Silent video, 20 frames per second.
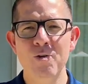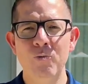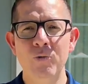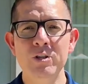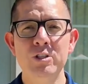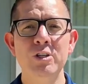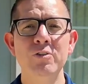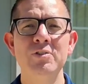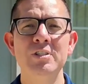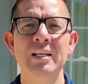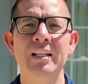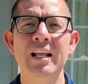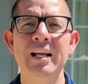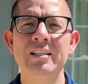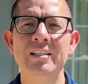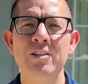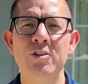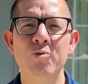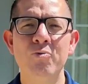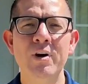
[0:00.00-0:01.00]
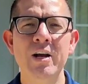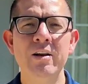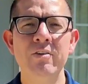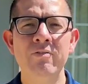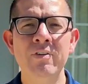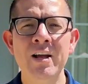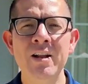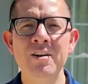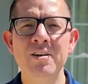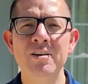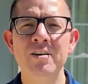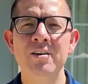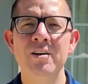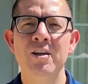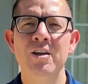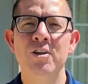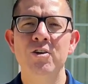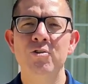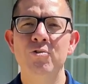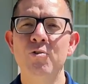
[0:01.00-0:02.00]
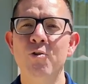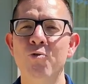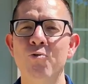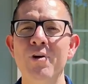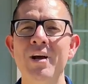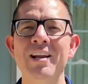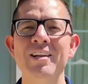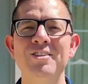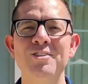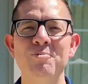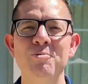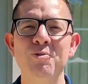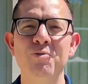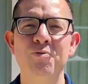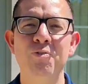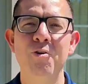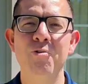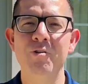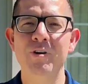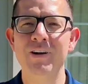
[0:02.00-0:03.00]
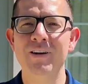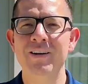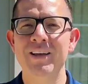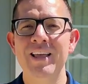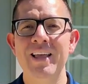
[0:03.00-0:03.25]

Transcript: Once you've selected the right vendor, you are ready to move forward.